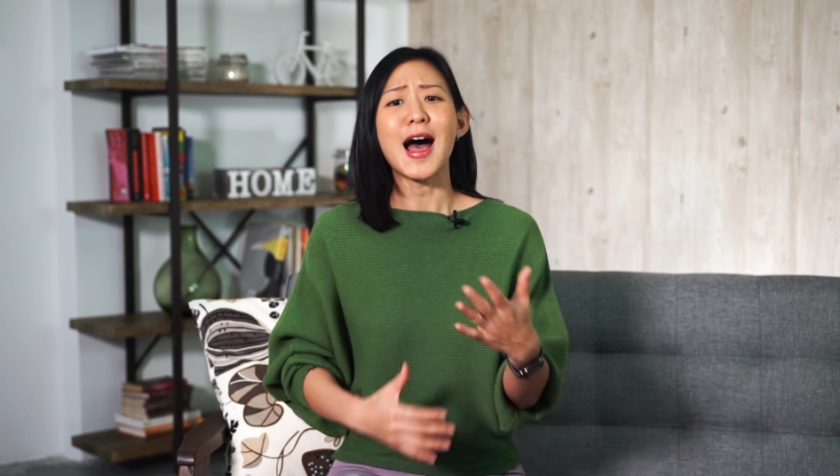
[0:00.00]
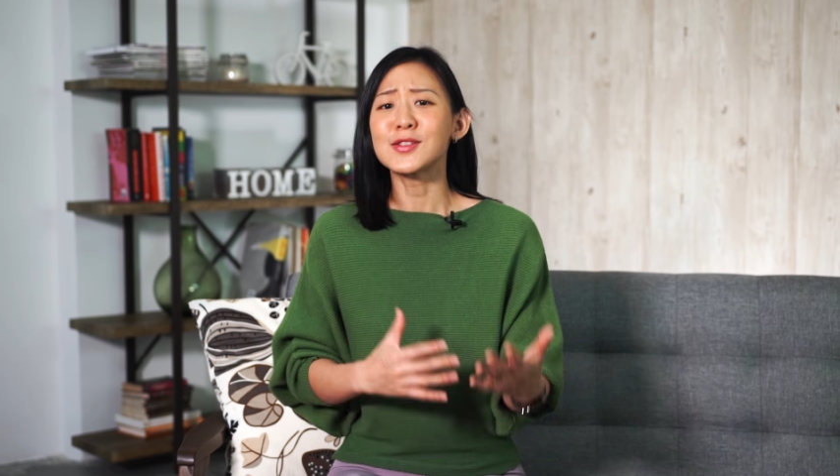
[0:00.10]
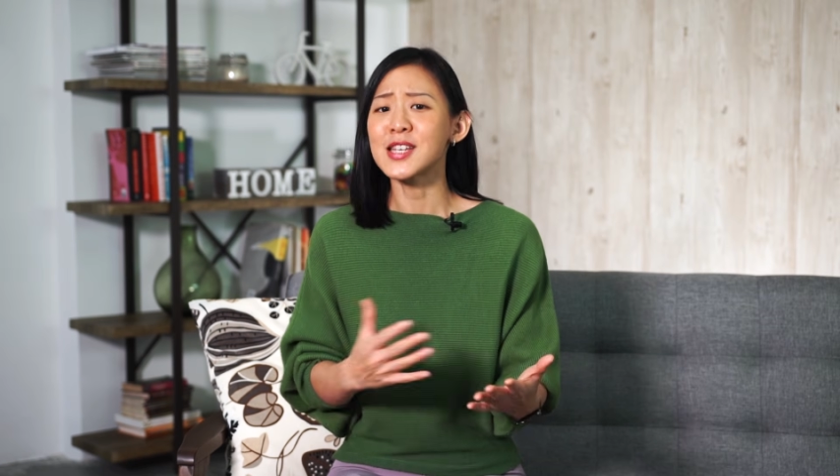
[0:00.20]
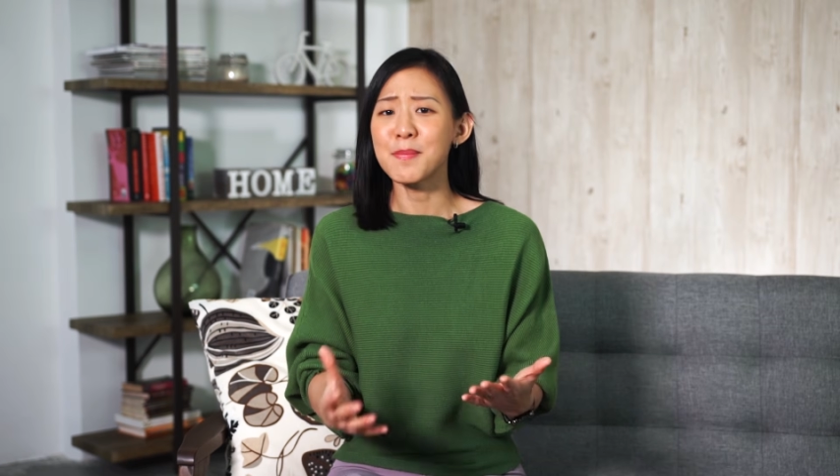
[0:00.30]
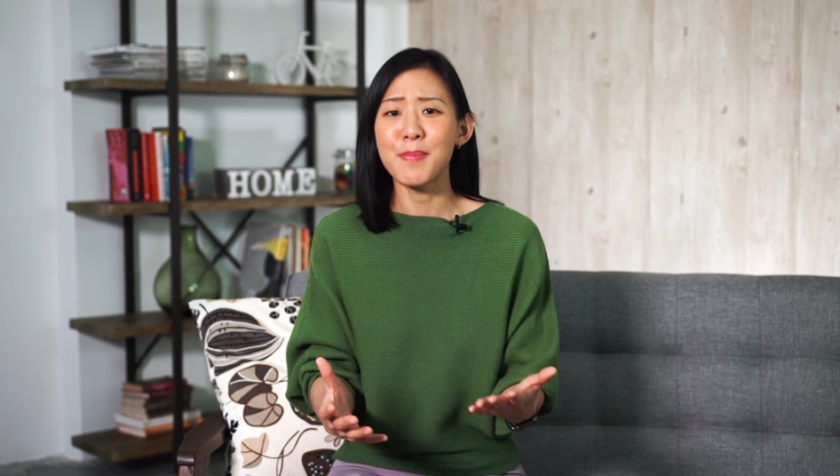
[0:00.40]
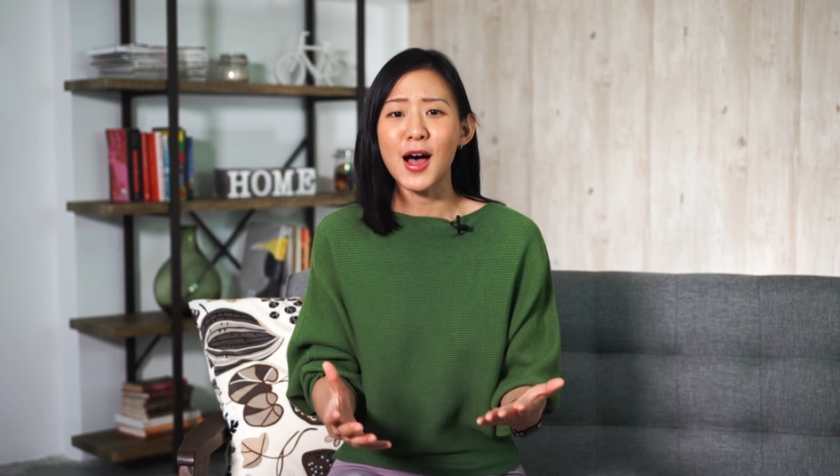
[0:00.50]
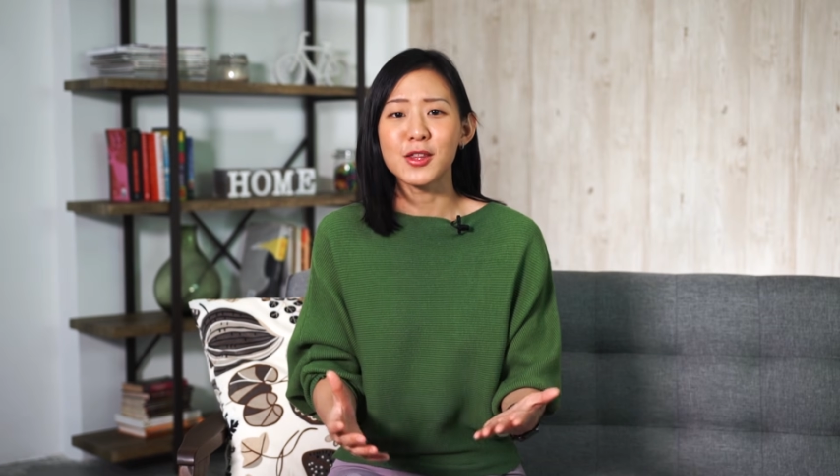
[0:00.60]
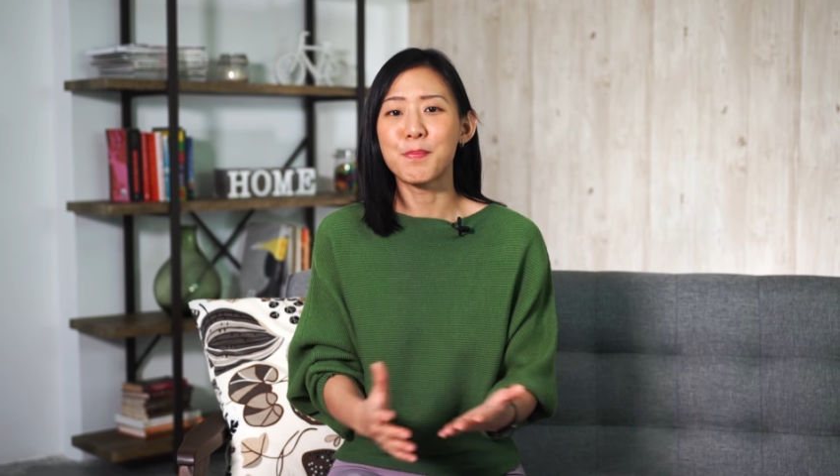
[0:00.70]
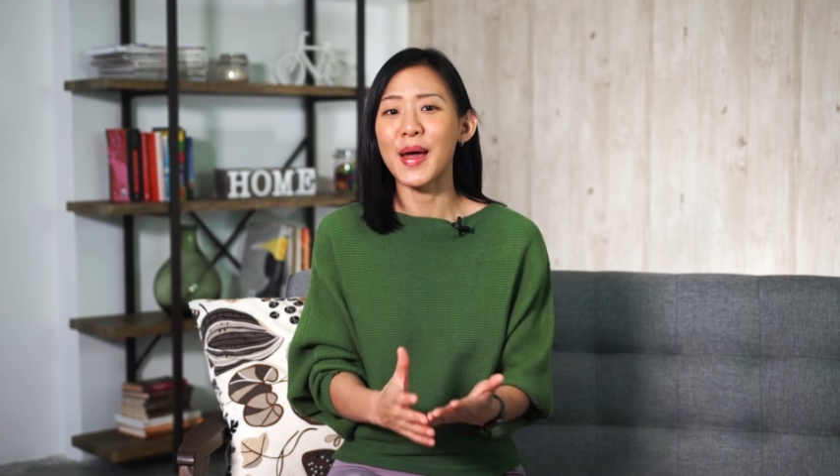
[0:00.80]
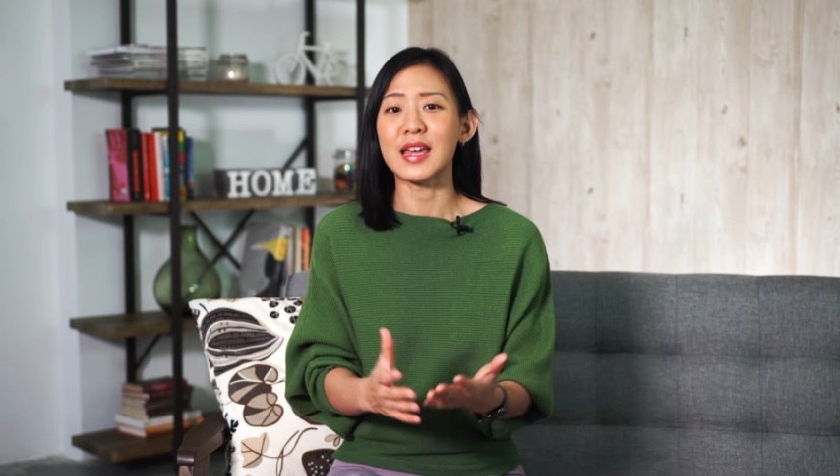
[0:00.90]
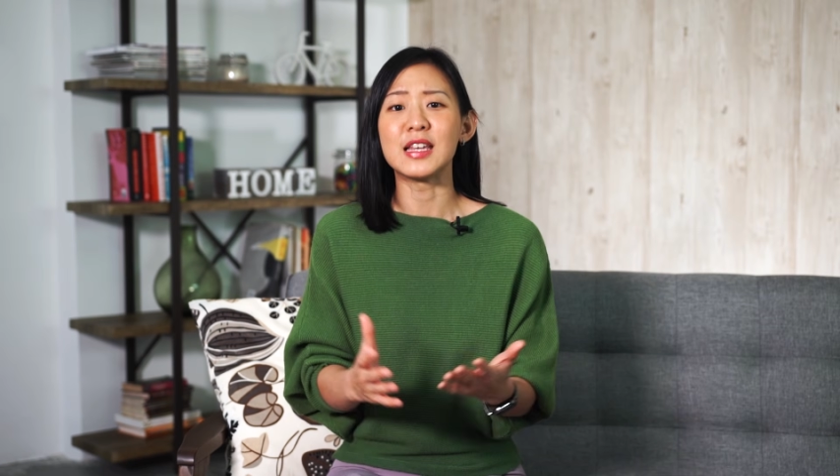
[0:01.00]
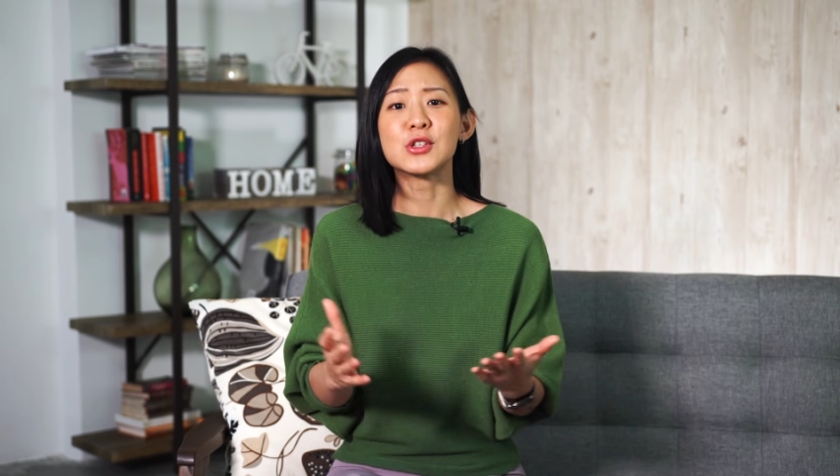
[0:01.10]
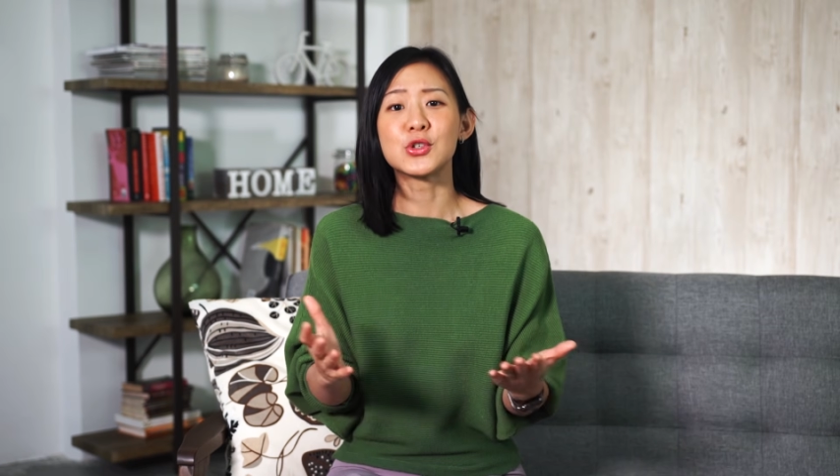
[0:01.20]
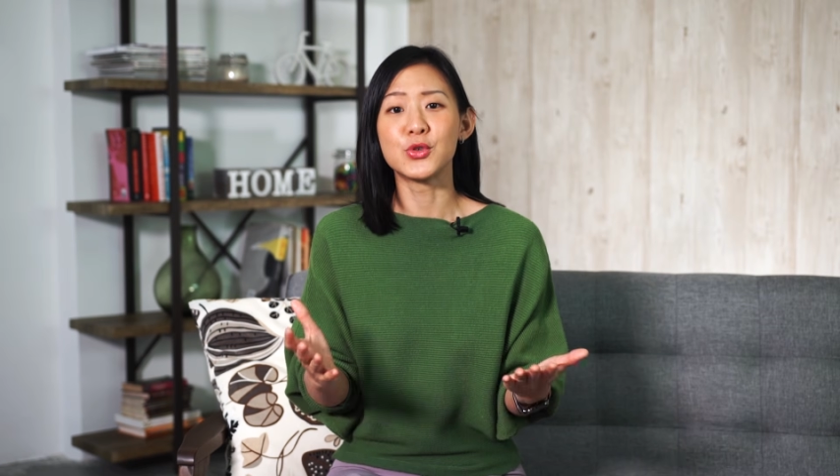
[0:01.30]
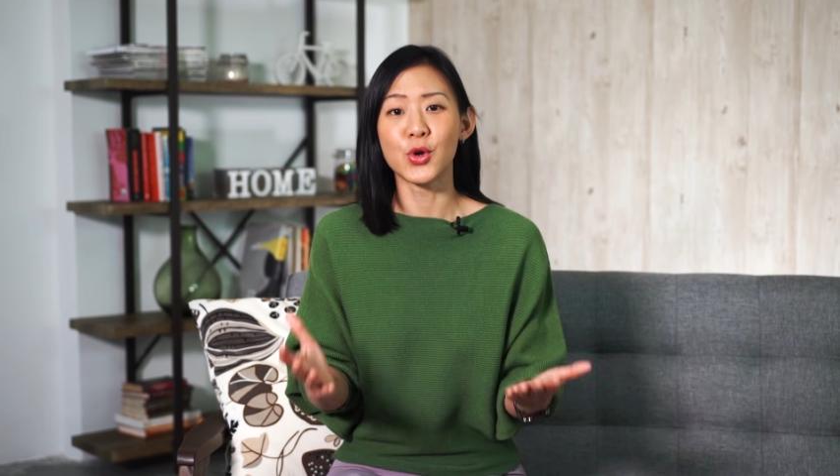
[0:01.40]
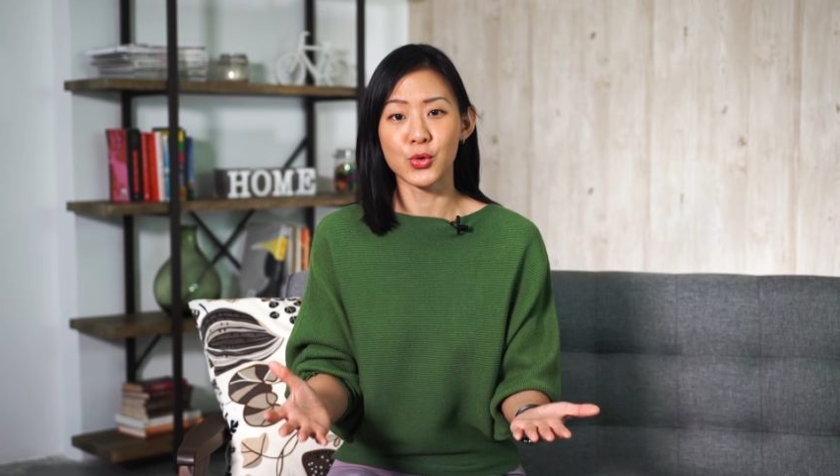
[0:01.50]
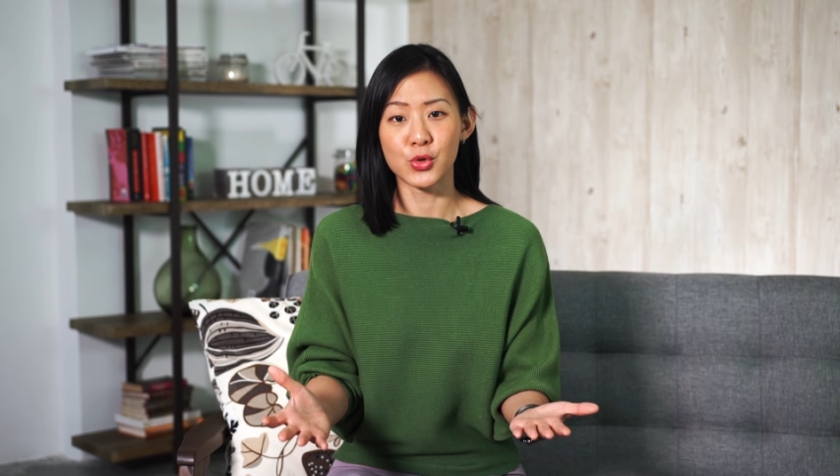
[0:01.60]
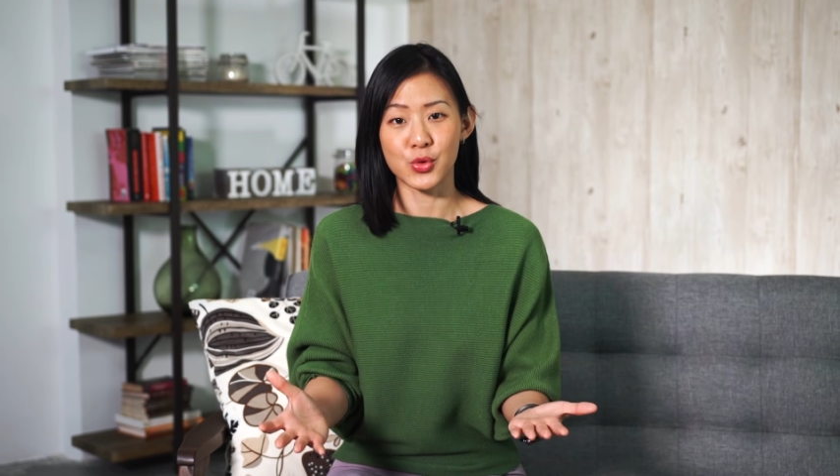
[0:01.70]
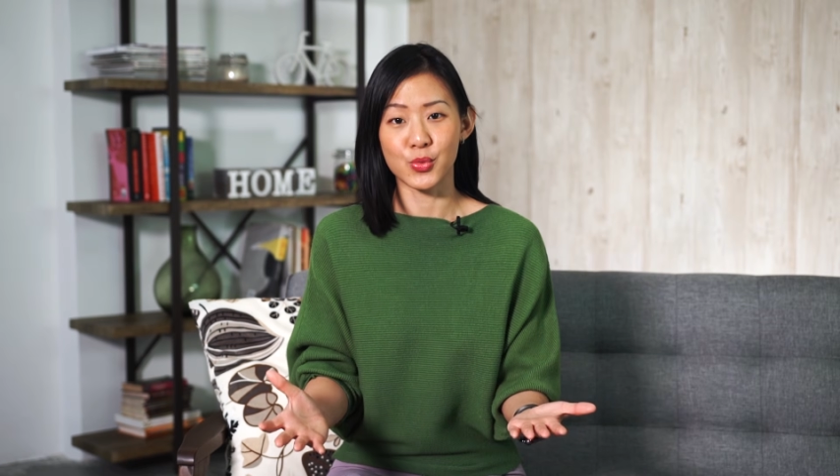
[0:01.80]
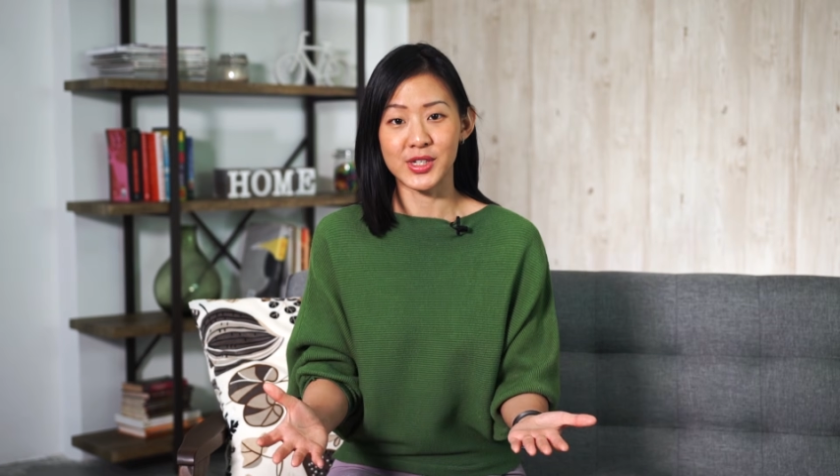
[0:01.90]
out and about back into your
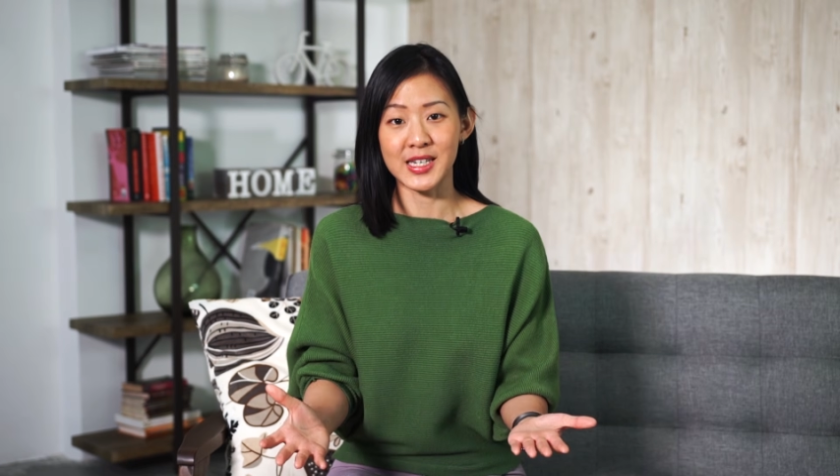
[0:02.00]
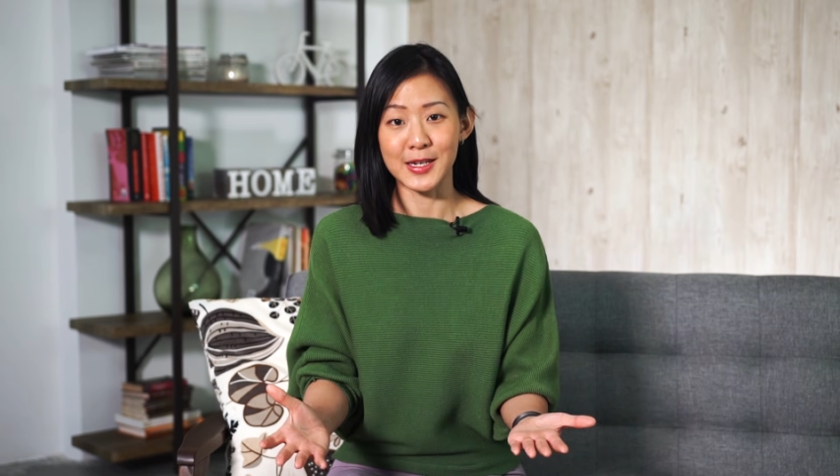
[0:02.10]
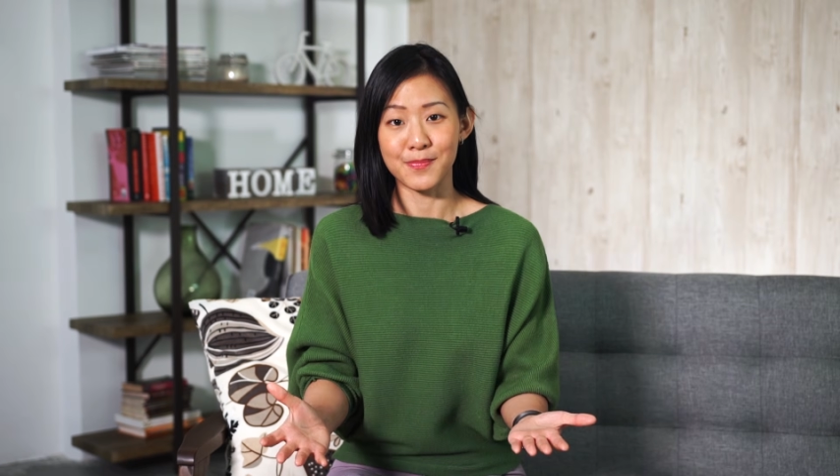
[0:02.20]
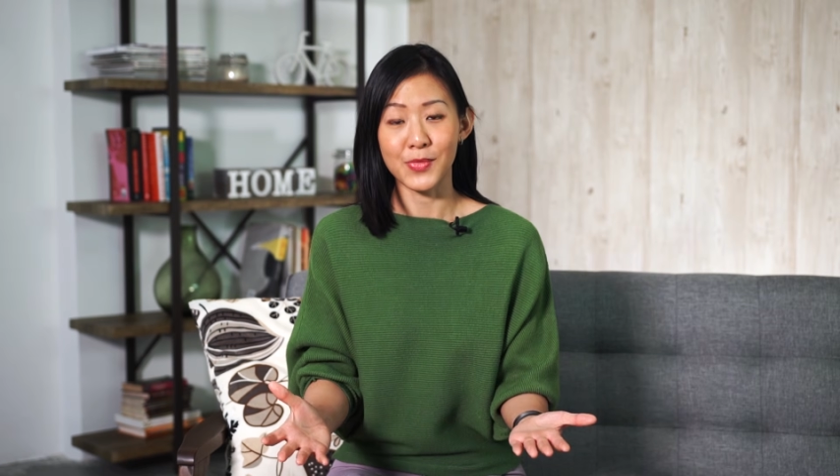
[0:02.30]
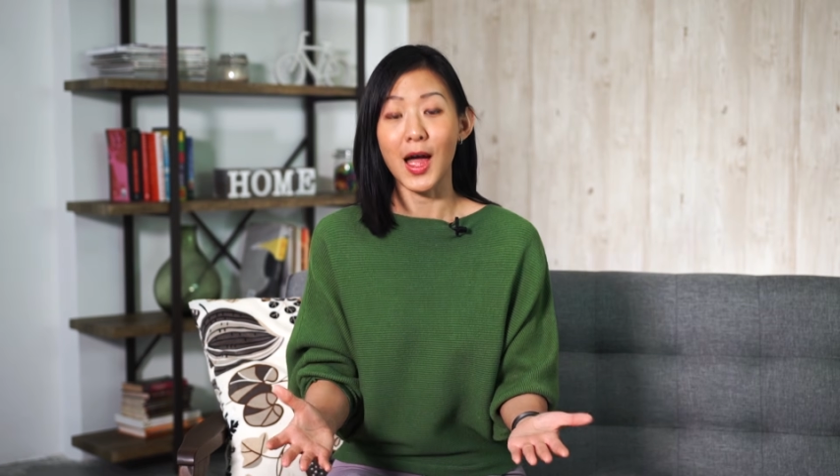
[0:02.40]
usual routine.